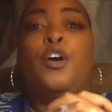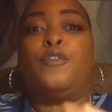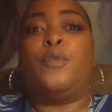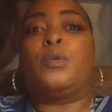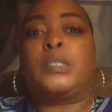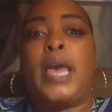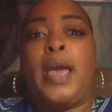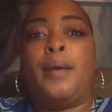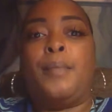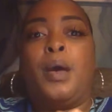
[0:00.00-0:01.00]
full
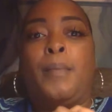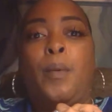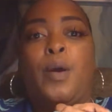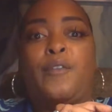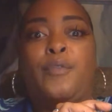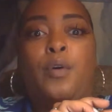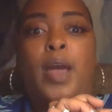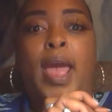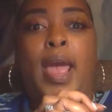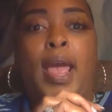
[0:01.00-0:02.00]
time. I work
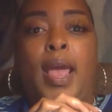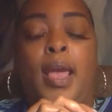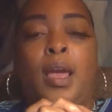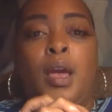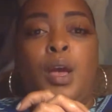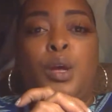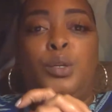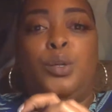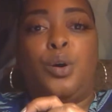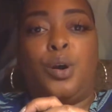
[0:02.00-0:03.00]
for a
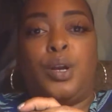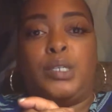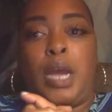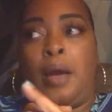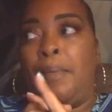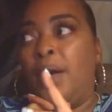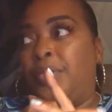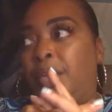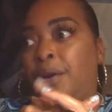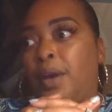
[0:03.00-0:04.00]
large
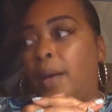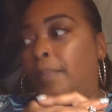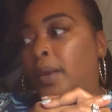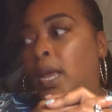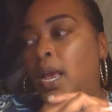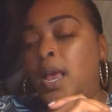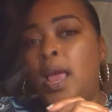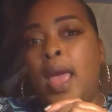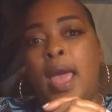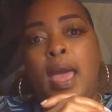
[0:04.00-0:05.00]
healthcare
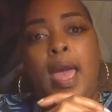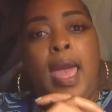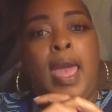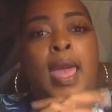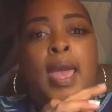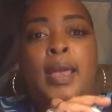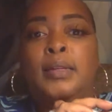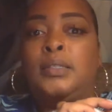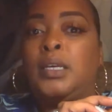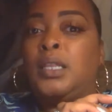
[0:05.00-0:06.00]
company,
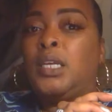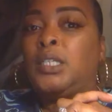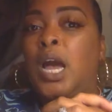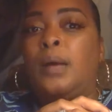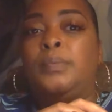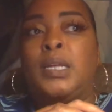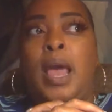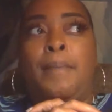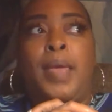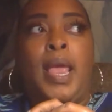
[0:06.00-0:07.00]
and the job that
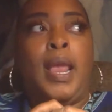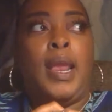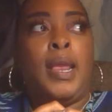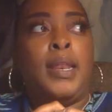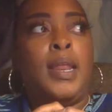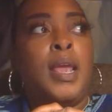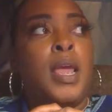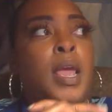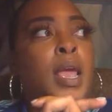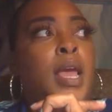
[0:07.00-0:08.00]
I'm in
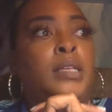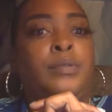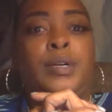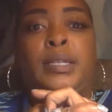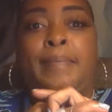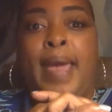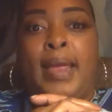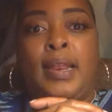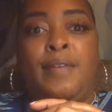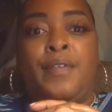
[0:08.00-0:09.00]
is very
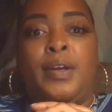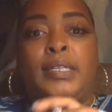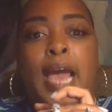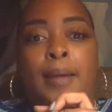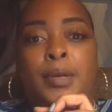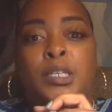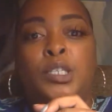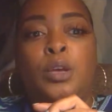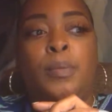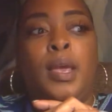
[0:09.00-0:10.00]
demanding, very time
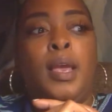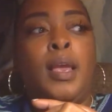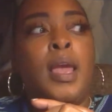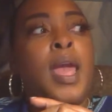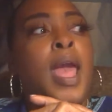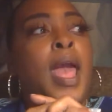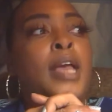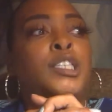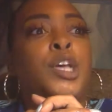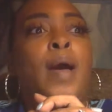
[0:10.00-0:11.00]
consuming.
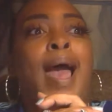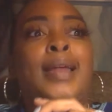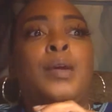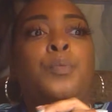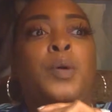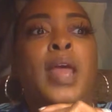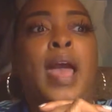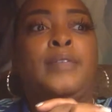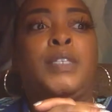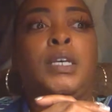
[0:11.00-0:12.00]
And so I didn't want to
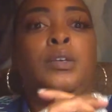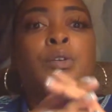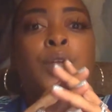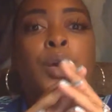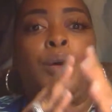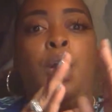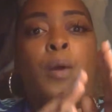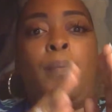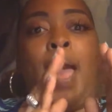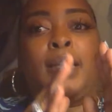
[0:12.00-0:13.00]
have to,
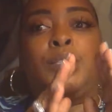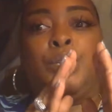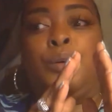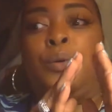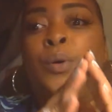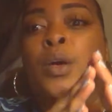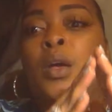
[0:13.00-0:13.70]
go back to,